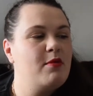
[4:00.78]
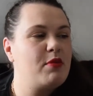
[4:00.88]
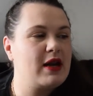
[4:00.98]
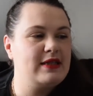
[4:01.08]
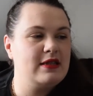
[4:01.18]

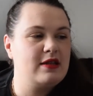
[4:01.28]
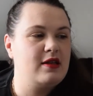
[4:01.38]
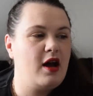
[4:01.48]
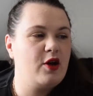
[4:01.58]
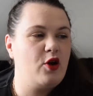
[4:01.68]
but I
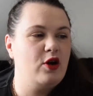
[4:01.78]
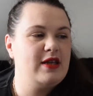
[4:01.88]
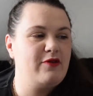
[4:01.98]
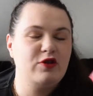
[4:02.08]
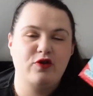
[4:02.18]
didn't. I got
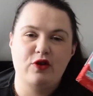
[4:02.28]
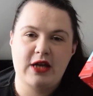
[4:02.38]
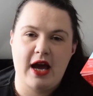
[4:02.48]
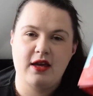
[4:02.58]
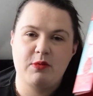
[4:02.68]
devil's food
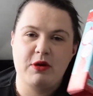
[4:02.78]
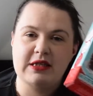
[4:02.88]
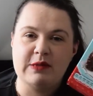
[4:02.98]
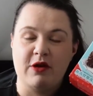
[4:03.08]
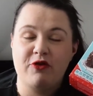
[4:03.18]
cake
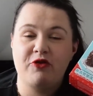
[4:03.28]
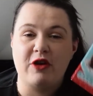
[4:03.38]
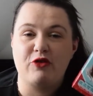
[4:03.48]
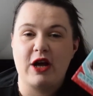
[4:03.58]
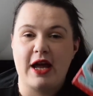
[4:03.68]
because it's my
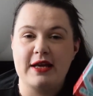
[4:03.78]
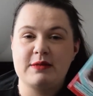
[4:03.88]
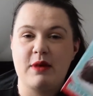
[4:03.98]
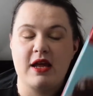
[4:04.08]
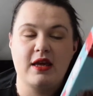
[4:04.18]
favourite cake
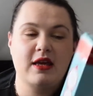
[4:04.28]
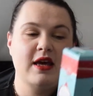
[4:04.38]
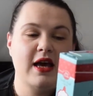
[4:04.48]
to make.